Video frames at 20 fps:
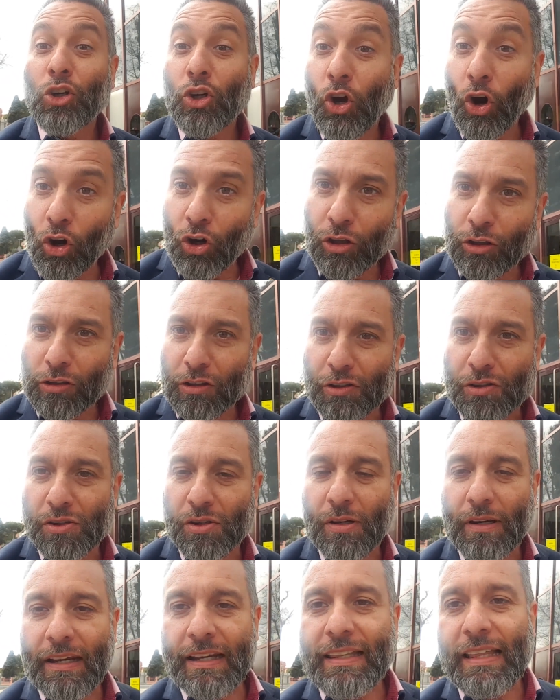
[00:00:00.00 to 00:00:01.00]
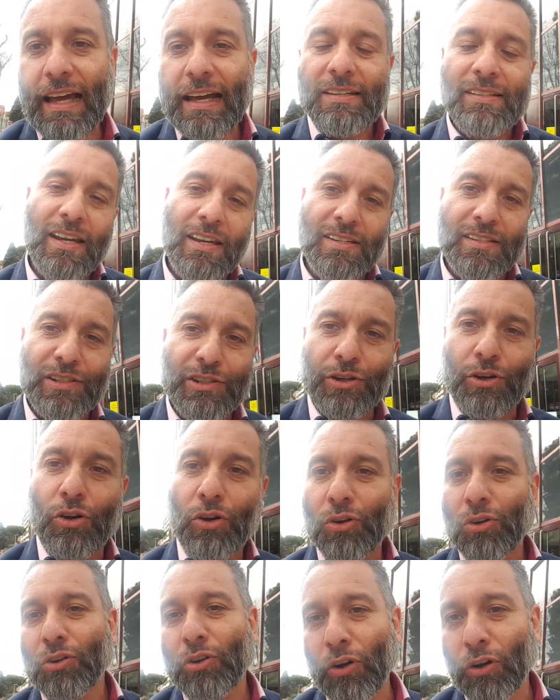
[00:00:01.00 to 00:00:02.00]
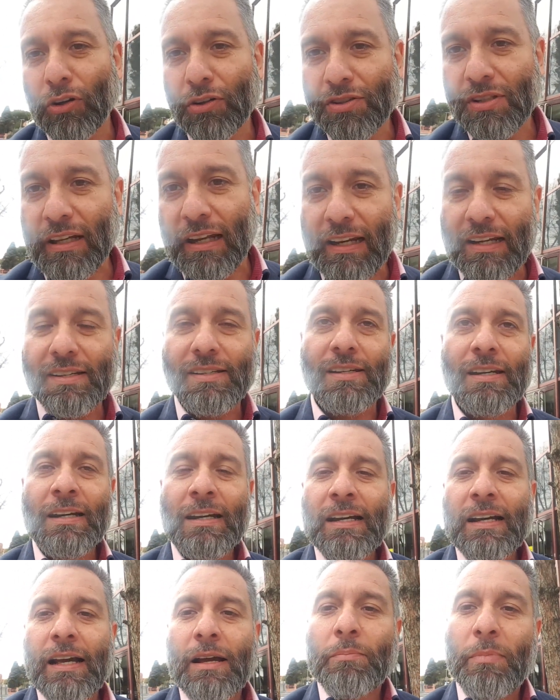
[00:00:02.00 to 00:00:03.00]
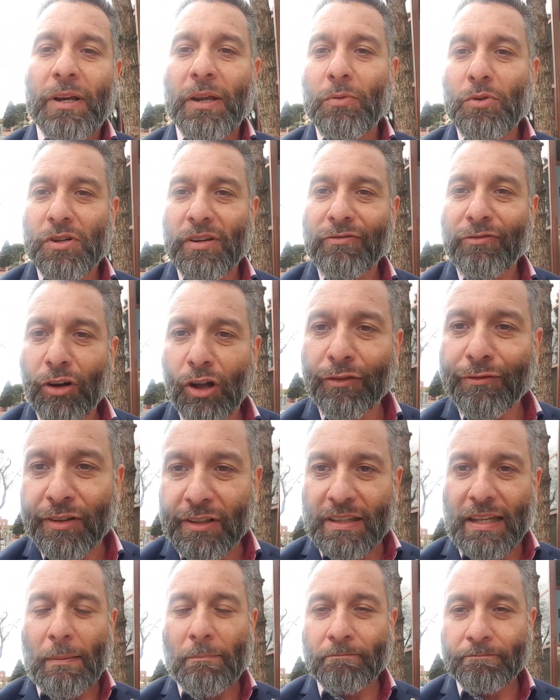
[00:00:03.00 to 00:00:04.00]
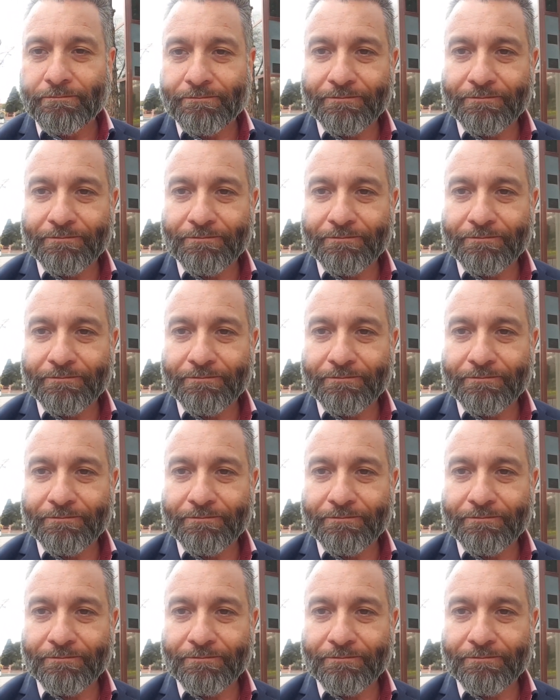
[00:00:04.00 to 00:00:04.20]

goals, either assists or goals that is, but he was involved in them.